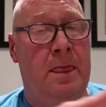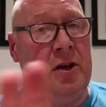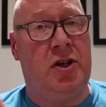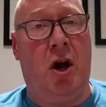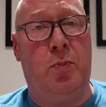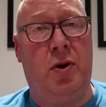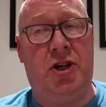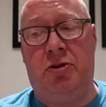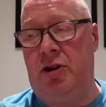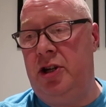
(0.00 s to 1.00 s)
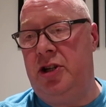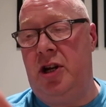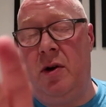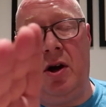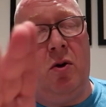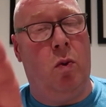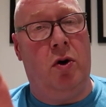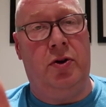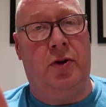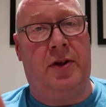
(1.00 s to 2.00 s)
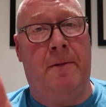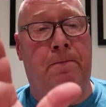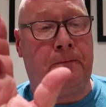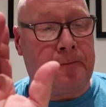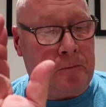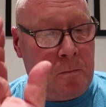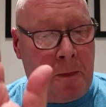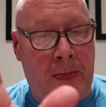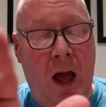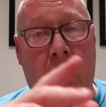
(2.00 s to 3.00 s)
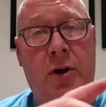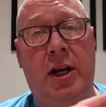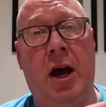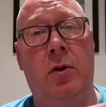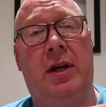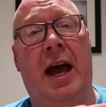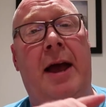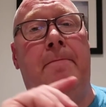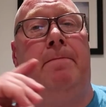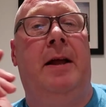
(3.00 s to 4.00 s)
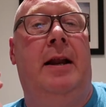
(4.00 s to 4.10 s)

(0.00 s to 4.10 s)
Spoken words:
There's no pressure on you to do it or what, nothing. Okie dokie.